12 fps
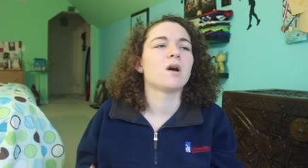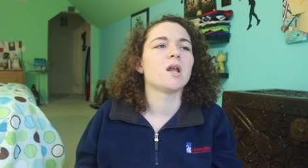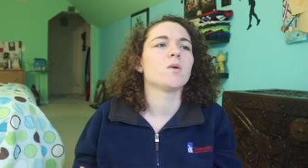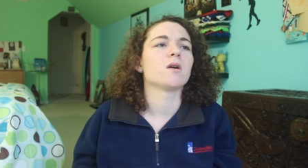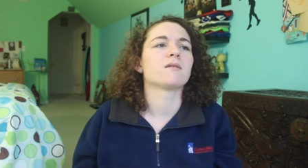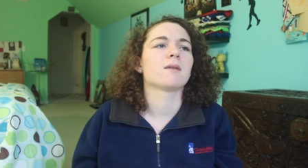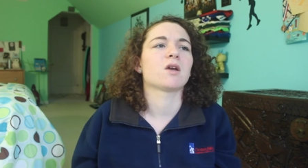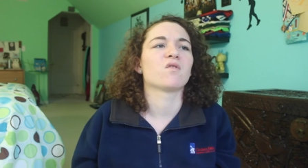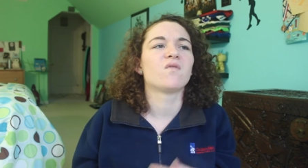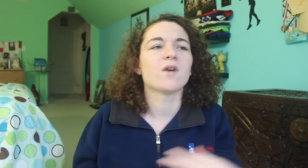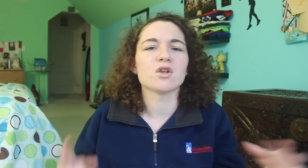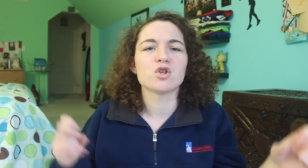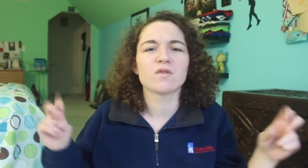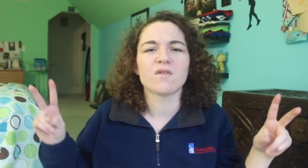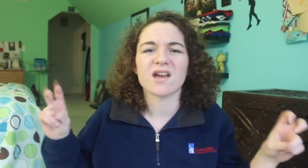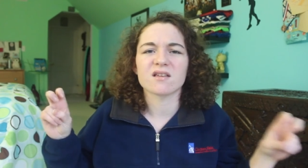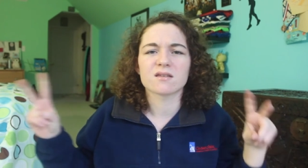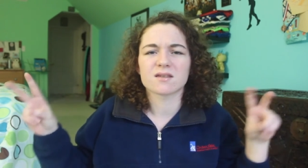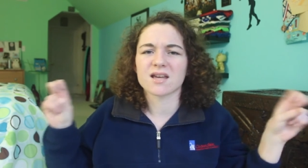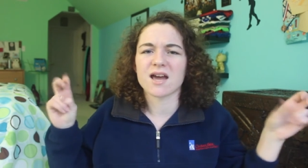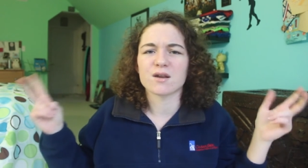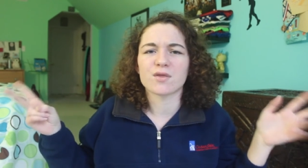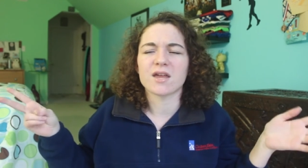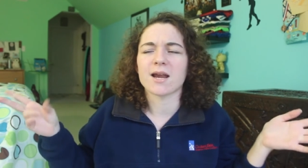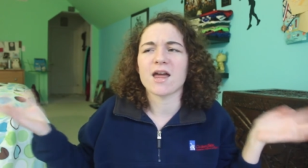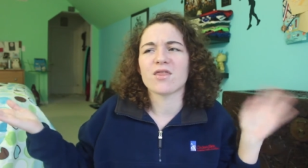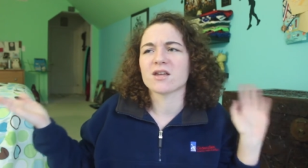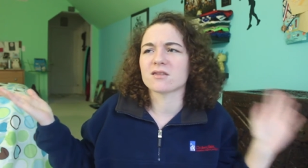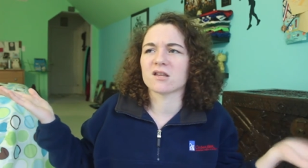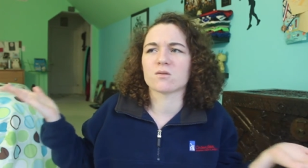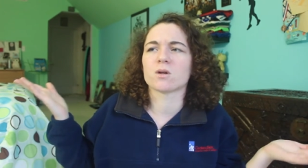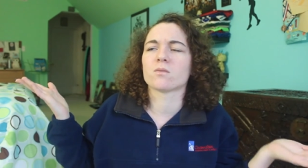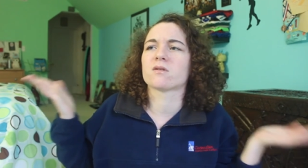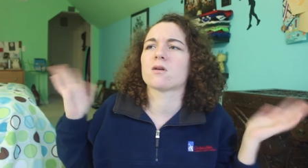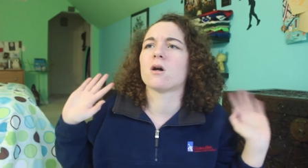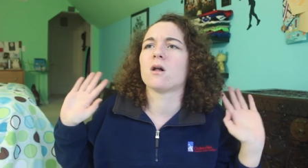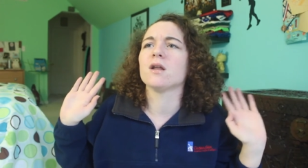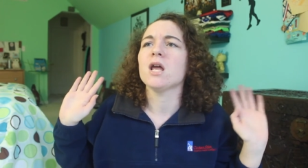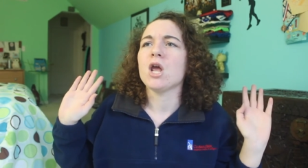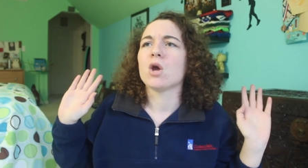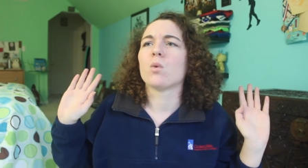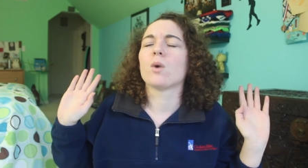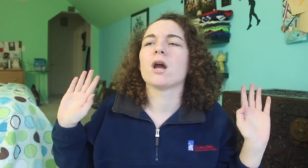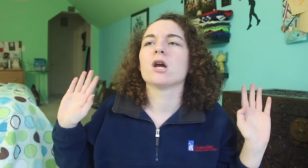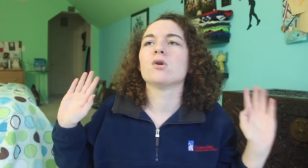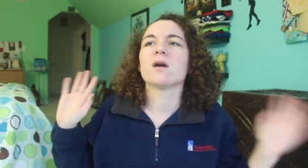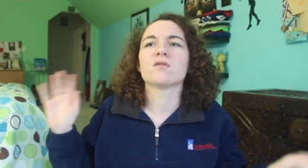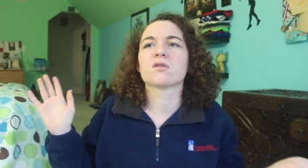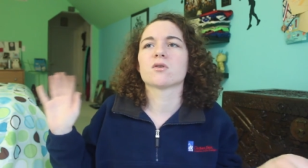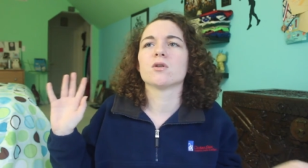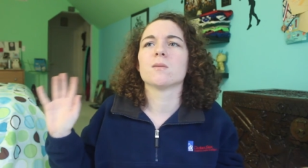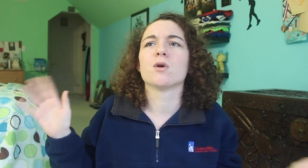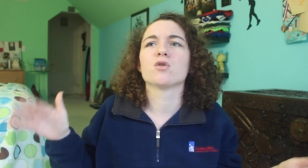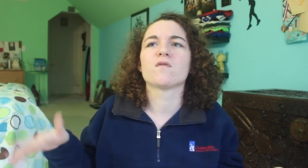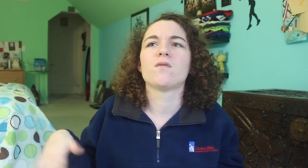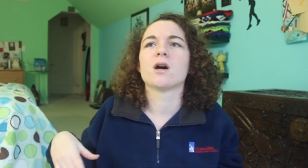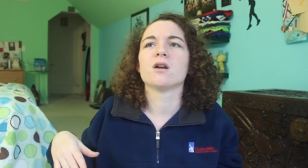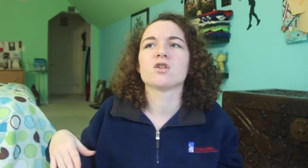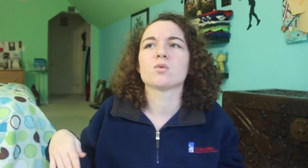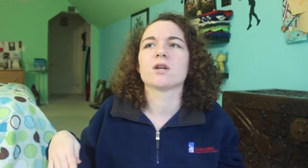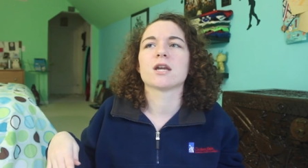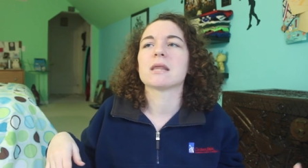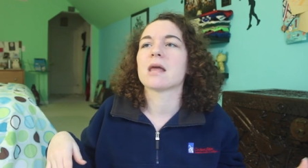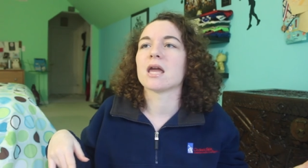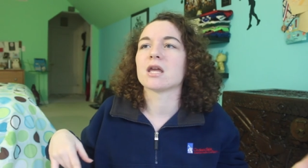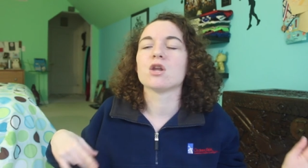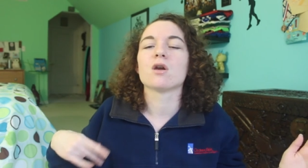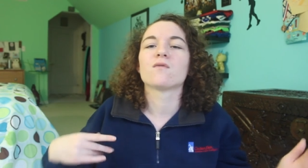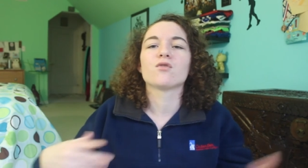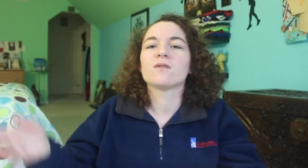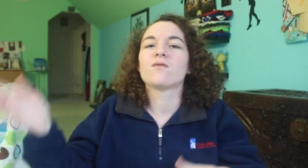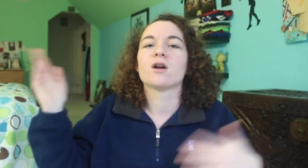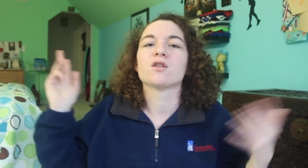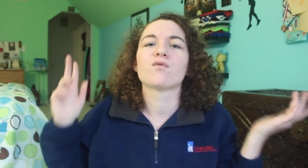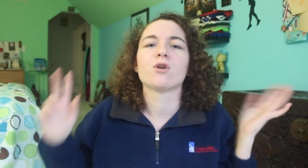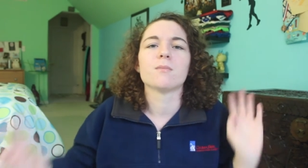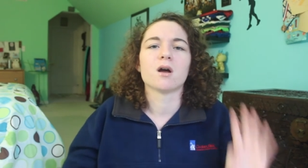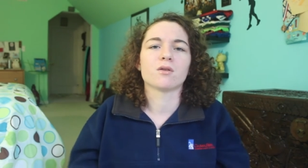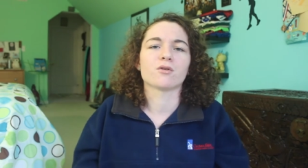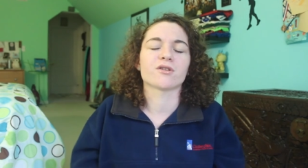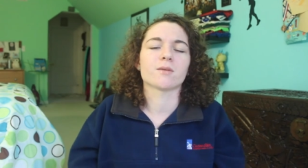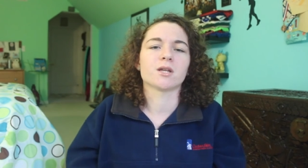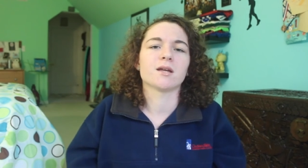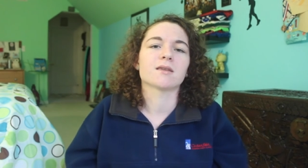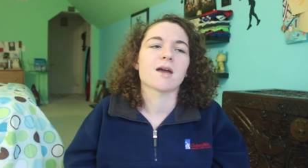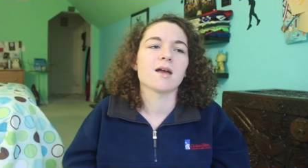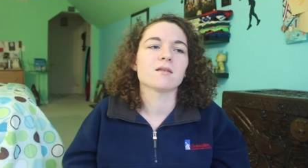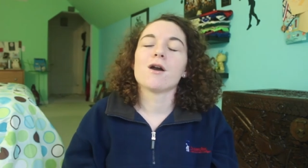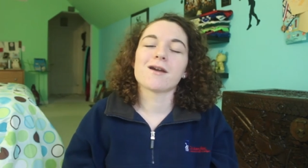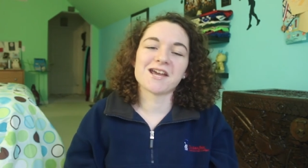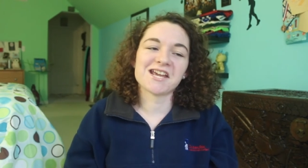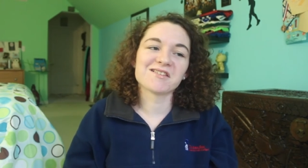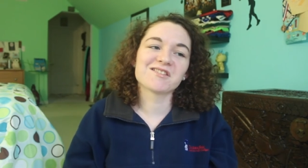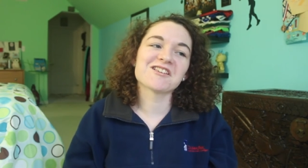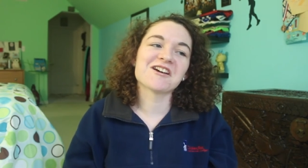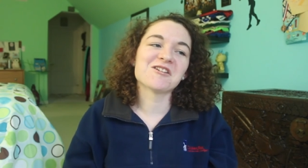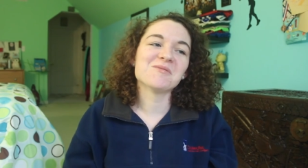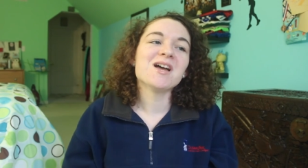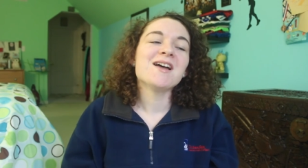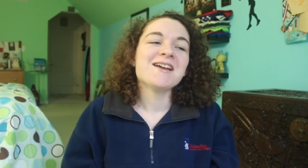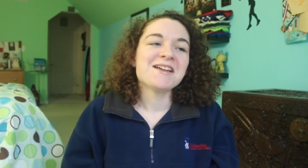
one where it was like a fudge fest kind of thing. I think that's what it was called, where whoever sold the most fudge would get like, you know, free fudge for a month or something like that. Okay, so